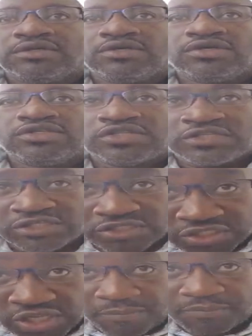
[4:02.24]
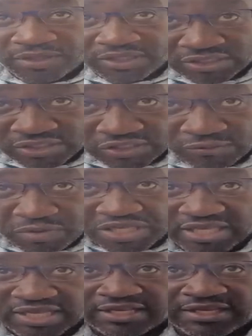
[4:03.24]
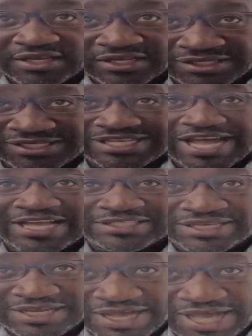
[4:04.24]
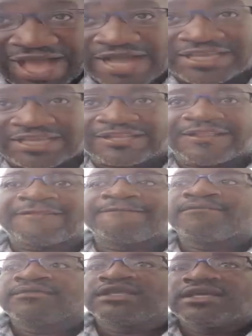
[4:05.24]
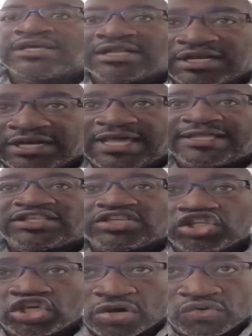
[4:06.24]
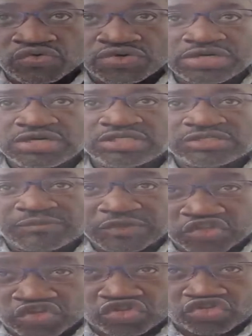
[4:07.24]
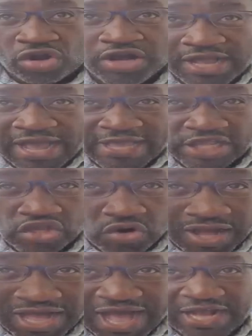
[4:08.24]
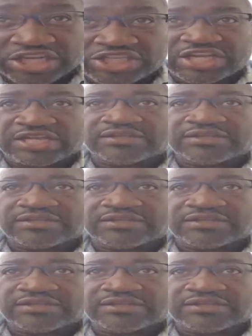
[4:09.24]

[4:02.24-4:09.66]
Stop speaking. Start acting. Let your words be stronger in your action.